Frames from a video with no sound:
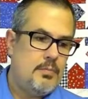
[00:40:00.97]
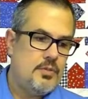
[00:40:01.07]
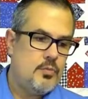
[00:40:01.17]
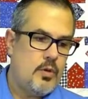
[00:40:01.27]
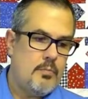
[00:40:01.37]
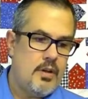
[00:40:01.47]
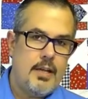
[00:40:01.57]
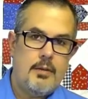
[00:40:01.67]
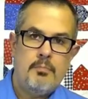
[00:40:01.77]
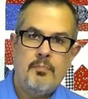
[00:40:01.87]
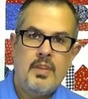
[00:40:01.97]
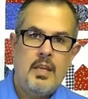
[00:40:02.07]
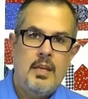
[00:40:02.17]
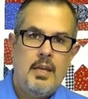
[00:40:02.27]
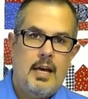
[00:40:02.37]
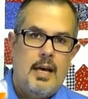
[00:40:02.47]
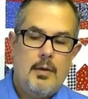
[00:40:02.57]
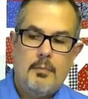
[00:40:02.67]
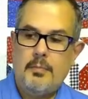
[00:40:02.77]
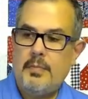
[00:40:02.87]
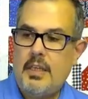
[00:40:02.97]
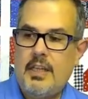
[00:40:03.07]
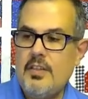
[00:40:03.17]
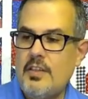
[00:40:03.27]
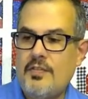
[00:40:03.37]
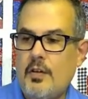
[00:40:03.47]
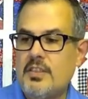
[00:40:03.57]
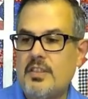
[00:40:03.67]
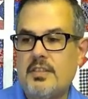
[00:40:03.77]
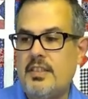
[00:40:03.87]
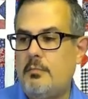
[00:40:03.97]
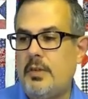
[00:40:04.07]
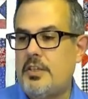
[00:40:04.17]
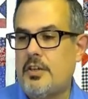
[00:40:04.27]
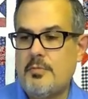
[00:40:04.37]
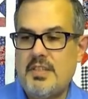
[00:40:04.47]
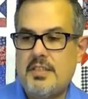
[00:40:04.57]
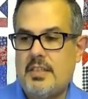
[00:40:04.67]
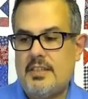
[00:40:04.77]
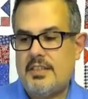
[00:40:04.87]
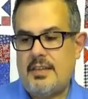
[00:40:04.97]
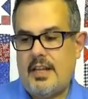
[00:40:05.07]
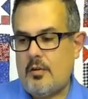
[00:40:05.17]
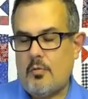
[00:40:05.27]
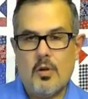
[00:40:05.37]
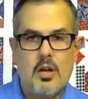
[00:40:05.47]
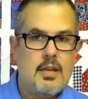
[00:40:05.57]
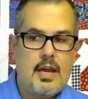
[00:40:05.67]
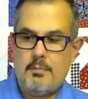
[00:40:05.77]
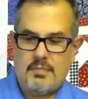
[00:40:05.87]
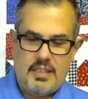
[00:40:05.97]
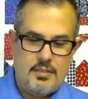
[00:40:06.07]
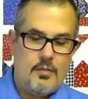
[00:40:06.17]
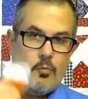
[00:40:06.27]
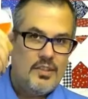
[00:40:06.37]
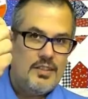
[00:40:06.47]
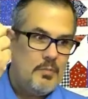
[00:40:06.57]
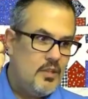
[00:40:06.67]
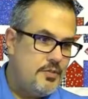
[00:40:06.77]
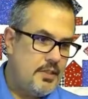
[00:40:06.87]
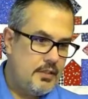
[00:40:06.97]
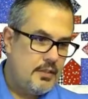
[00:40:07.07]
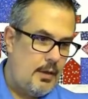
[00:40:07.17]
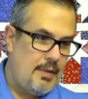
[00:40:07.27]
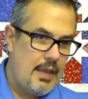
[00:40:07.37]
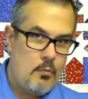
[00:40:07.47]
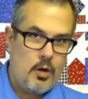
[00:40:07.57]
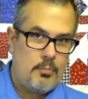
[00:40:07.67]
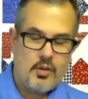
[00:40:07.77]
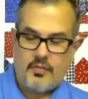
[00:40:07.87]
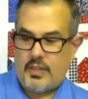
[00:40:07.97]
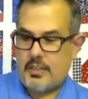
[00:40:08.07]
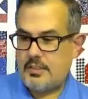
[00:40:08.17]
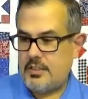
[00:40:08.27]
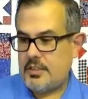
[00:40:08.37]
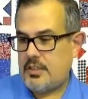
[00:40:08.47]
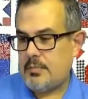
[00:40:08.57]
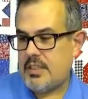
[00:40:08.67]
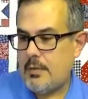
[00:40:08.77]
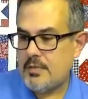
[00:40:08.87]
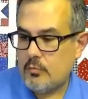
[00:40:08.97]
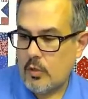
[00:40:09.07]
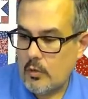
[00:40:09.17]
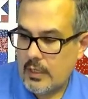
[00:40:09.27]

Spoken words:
People swear by them. Even the folks that return them and say they don't work, these are the ones I'm using. I mean, they work perfect. It's just sometimes